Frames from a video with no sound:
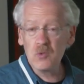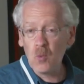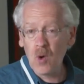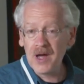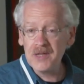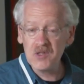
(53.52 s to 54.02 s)

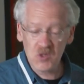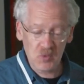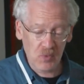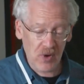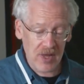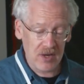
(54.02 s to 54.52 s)

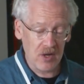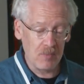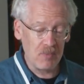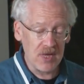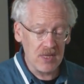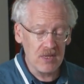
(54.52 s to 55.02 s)
widespread
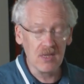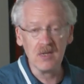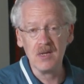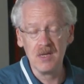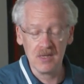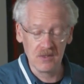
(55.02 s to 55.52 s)

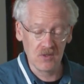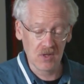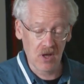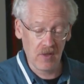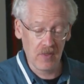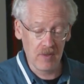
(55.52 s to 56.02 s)
opinion is
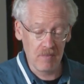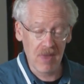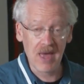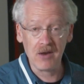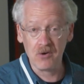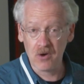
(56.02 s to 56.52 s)
on the
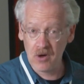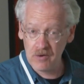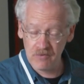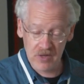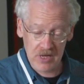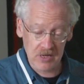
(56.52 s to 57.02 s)
matter
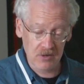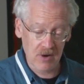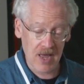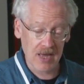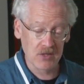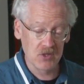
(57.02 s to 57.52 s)
of the
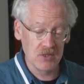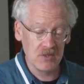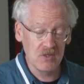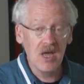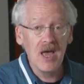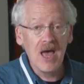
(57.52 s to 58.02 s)

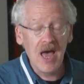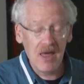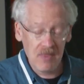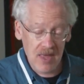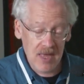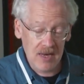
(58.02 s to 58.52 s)
interactions.
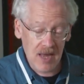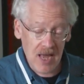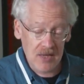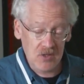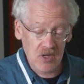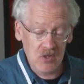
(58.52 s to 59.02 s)
And then
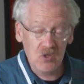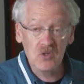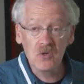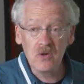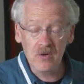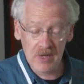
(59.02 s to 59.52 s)
as a
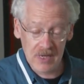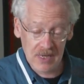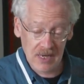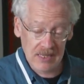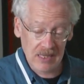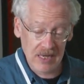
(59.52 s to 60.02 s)
historian,
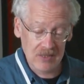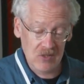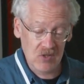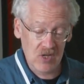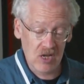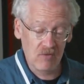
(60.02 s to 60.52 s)
I'd like to
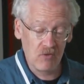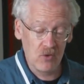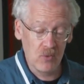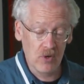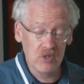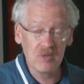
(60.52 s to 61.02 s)
say a few
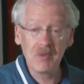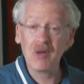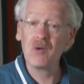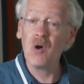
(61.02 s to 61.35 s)
words about